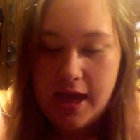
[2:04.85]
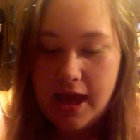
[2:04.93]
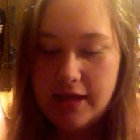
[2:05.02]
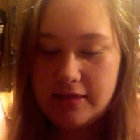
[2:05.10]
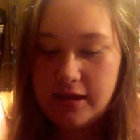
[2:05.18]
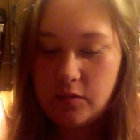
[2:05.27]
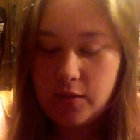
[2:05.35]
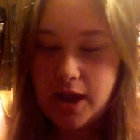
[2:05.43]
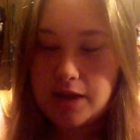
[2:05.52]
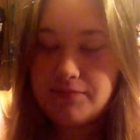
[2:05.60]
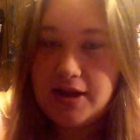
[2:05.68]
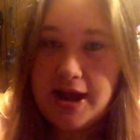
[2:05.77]
And then we
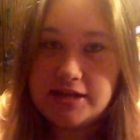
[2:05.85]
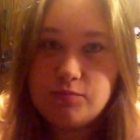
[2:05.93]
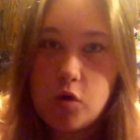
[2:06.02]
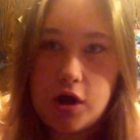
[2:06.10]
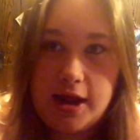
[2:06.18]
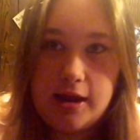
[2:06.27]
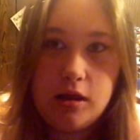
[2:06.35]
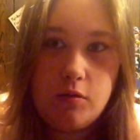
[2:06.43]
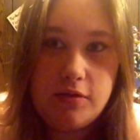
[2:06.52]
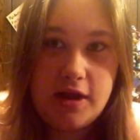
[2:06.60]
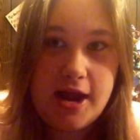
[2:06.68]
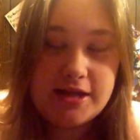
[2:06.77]
got up the next morning.
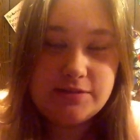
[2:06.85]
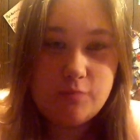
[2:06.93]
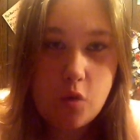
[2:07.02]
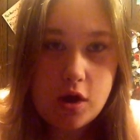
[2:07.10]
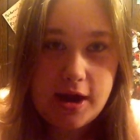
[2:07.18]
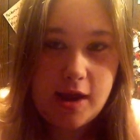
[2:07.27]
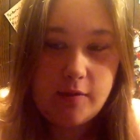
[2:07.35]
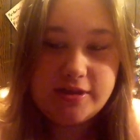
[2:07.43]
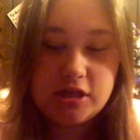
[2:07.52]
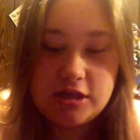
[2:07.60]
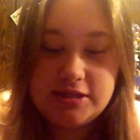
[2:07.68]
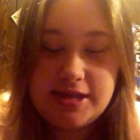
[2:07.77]
Well, the next morning we
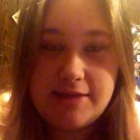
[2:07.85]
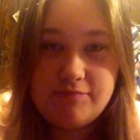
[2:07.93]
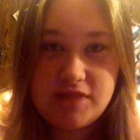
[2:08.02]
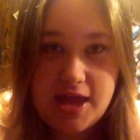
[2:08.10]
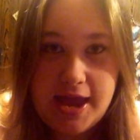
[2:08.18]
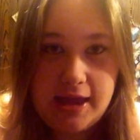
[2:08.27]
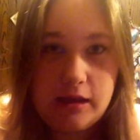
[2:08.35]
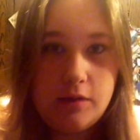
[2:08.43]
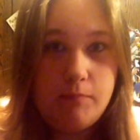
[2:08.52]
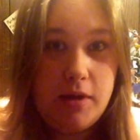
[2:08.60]
saw the same thing,